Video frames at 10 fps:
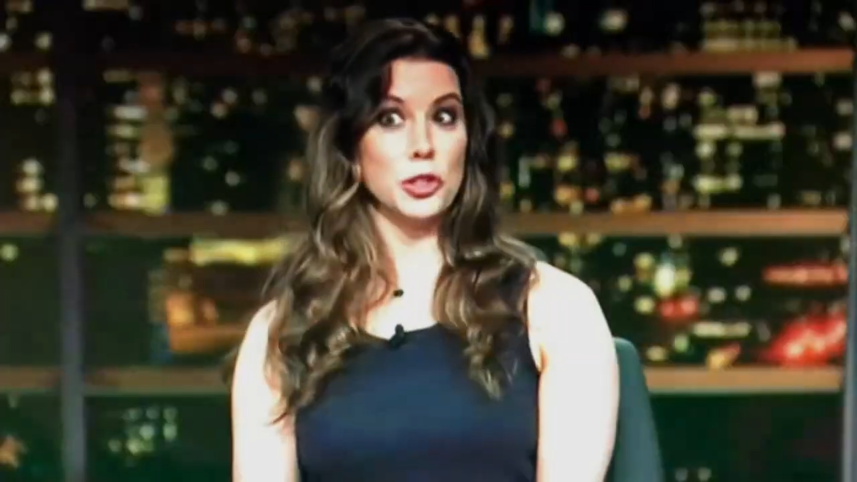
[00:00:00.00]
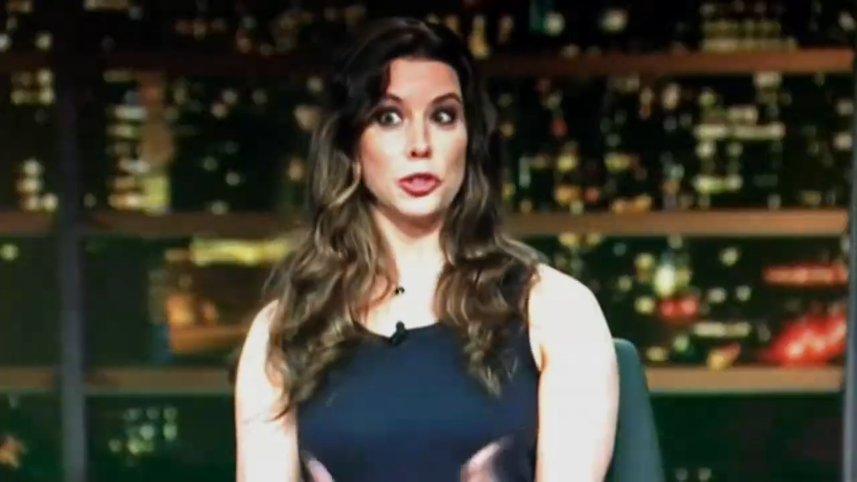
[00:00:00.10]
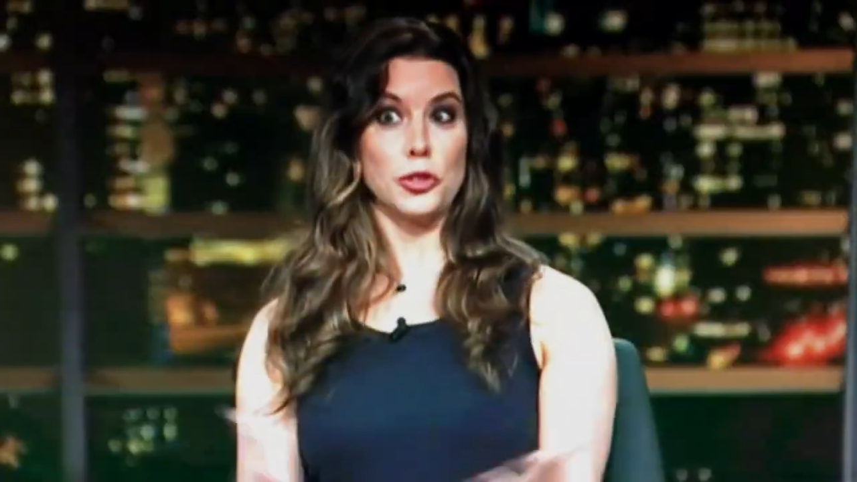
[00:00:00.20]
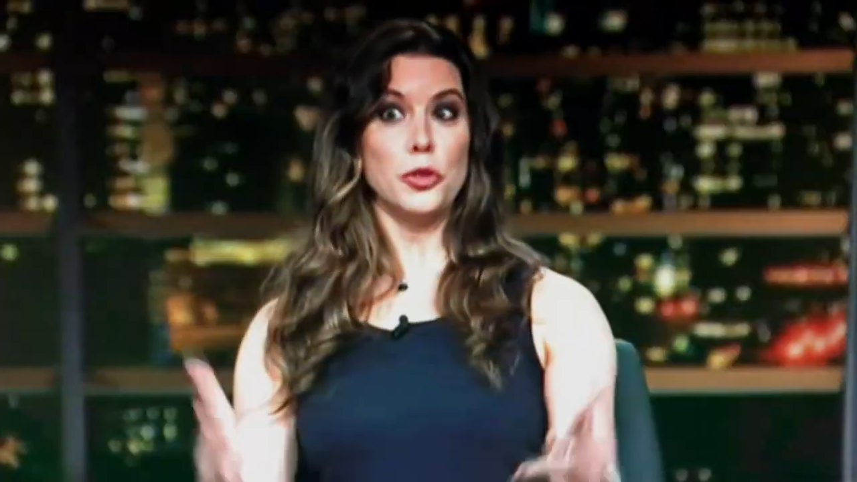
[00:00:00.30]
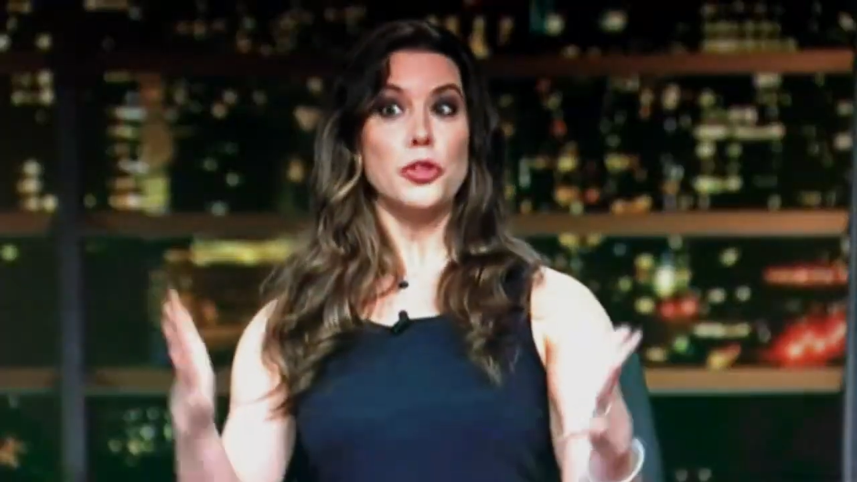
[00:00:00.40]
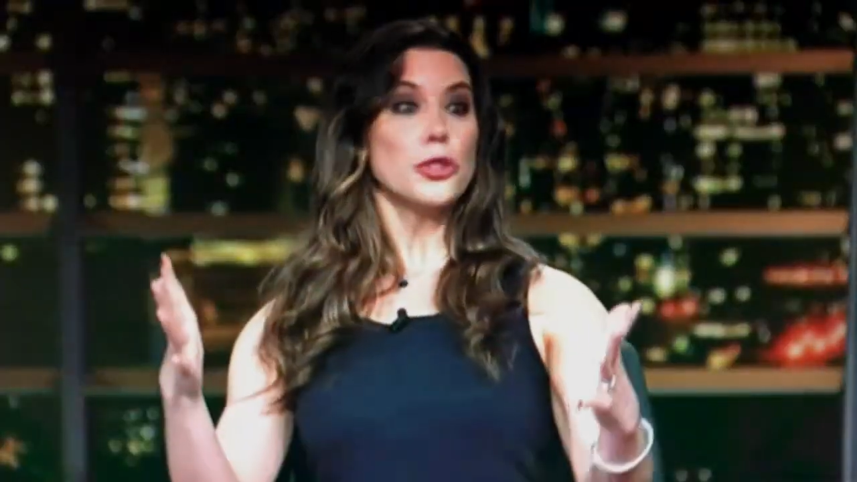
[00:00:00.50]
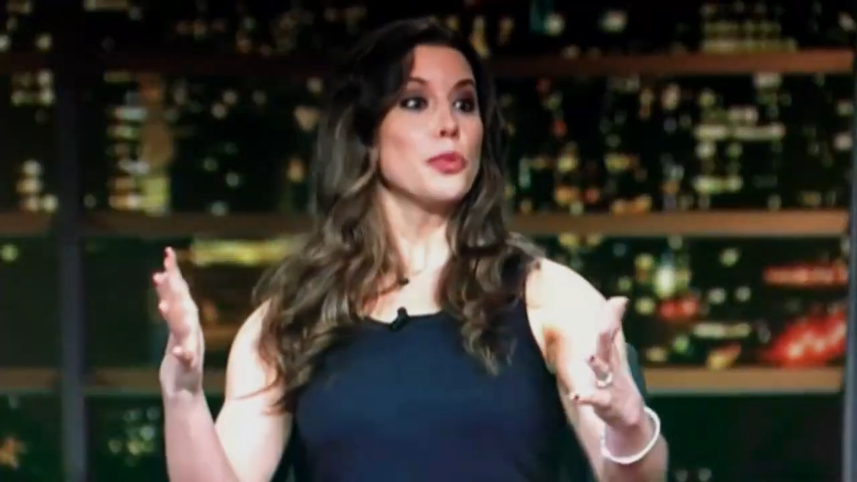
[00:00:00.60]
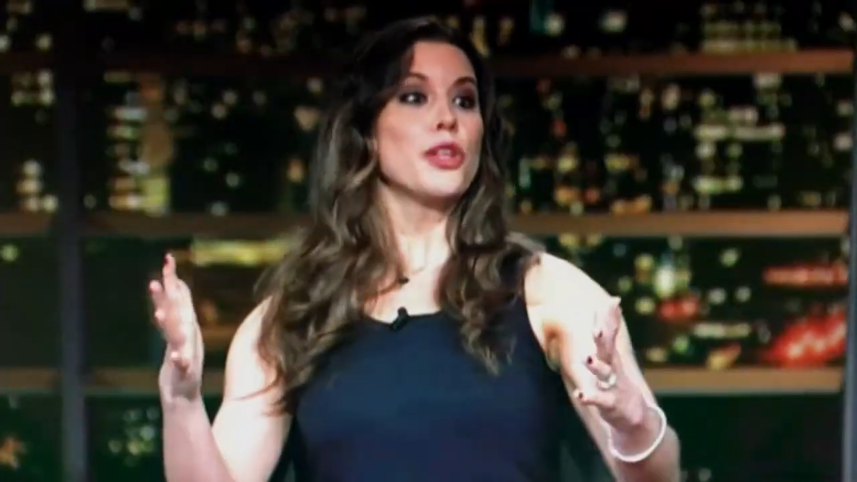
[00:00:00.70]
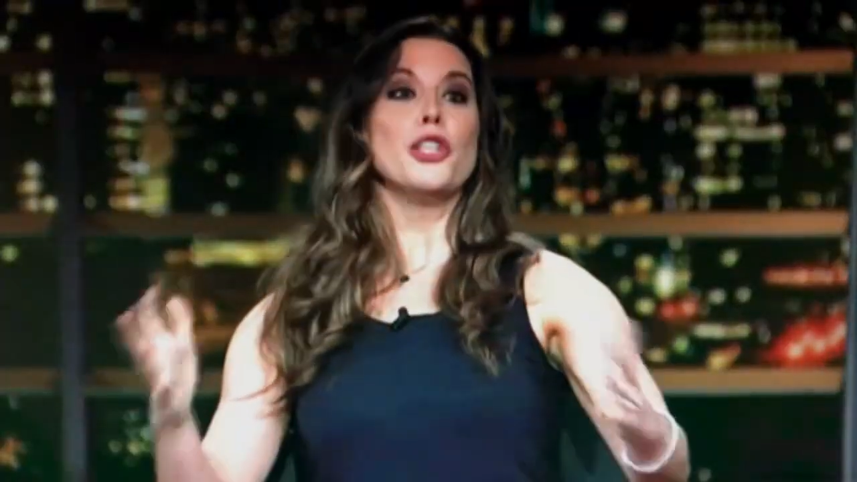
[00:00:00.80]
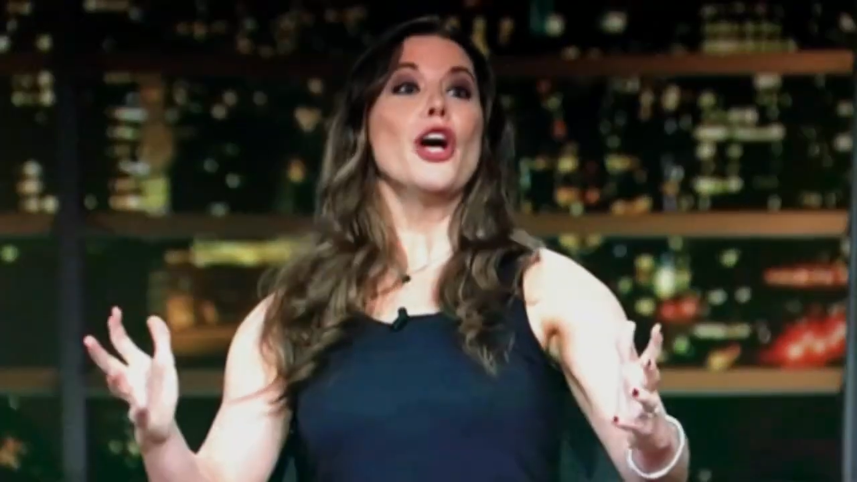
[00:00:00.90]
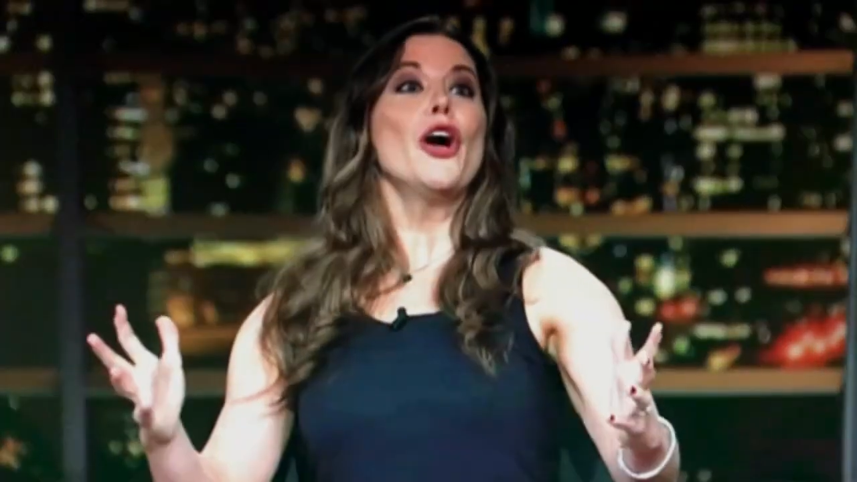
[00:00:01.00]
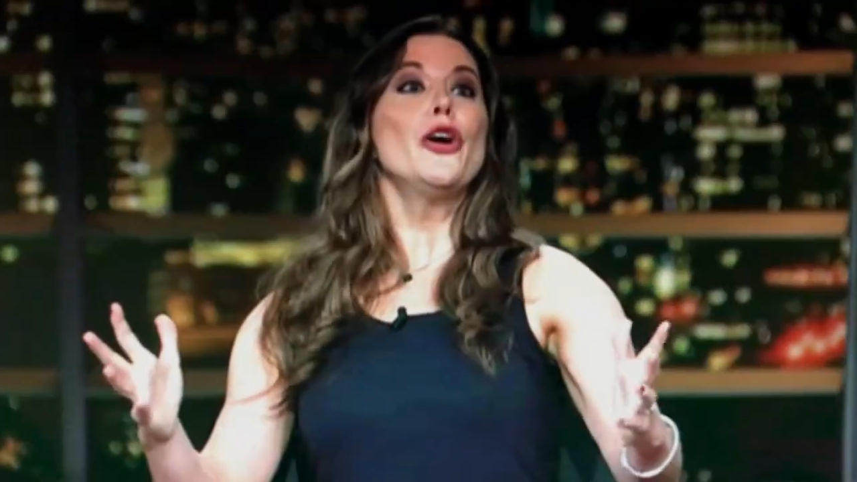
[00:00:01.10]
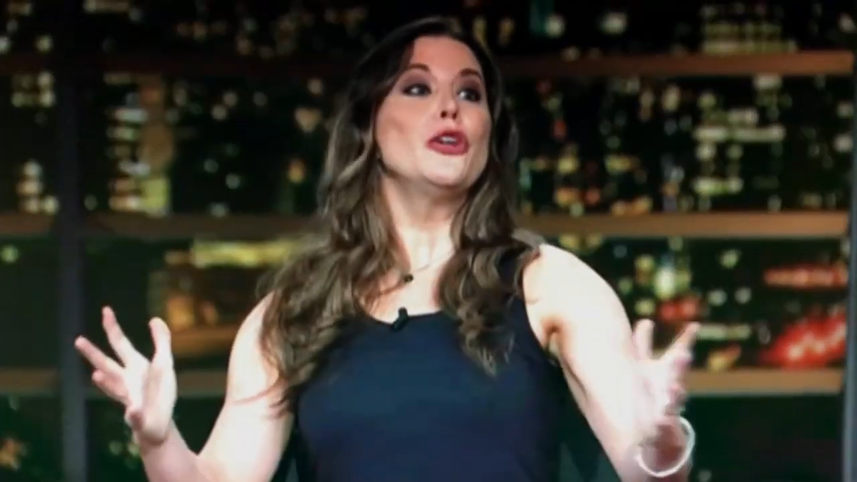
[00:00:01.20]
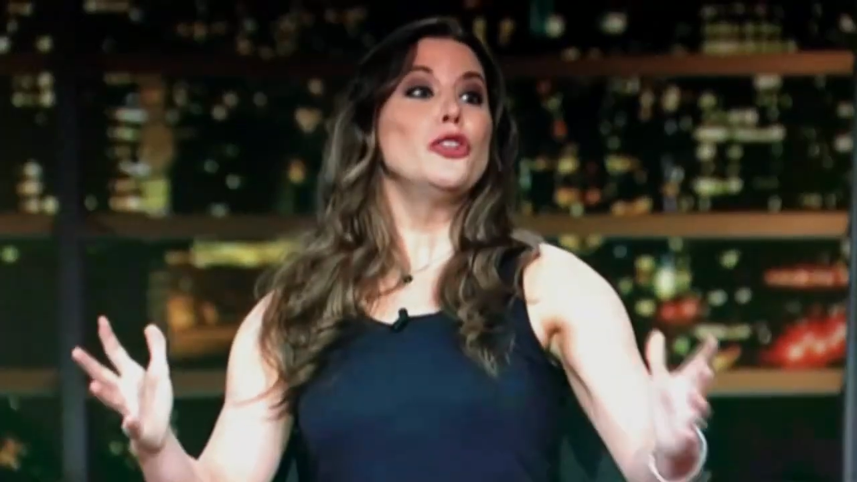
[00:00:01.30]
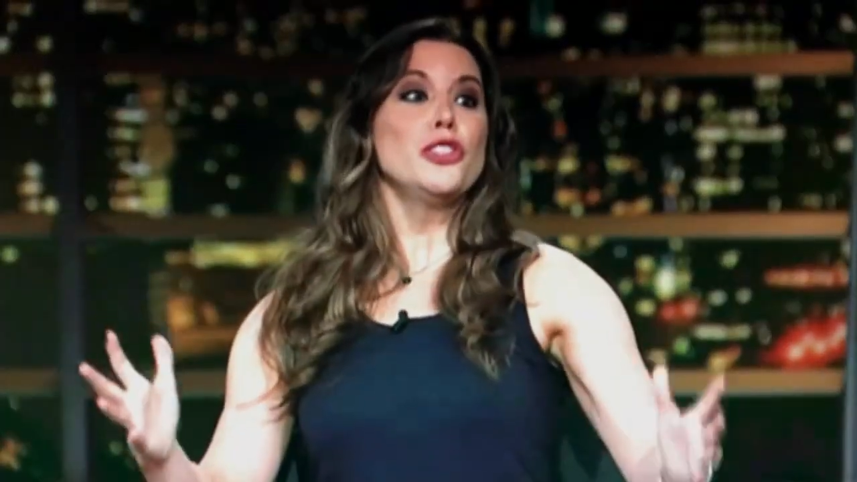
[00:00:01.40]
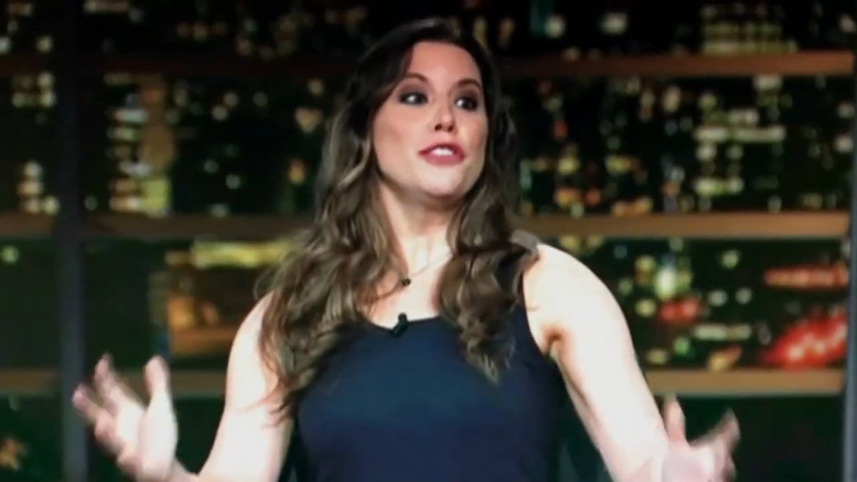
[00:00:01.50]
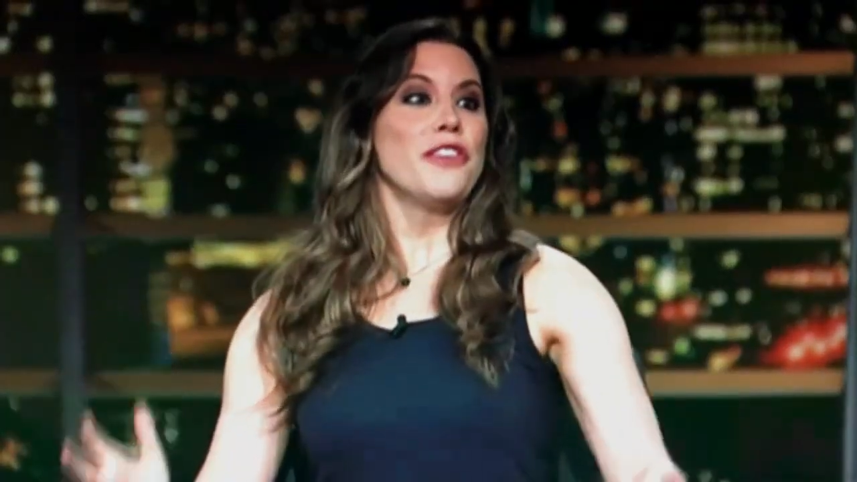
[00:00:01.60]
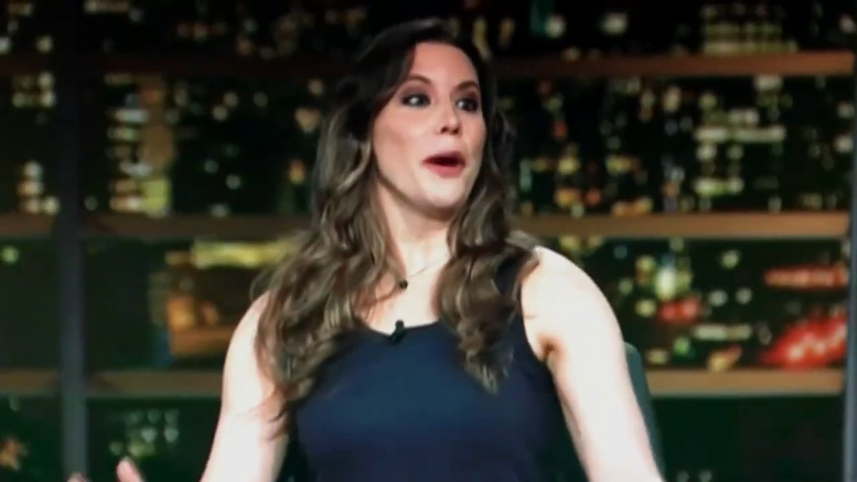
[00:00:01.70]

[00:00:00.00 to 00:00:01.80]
The schools were closed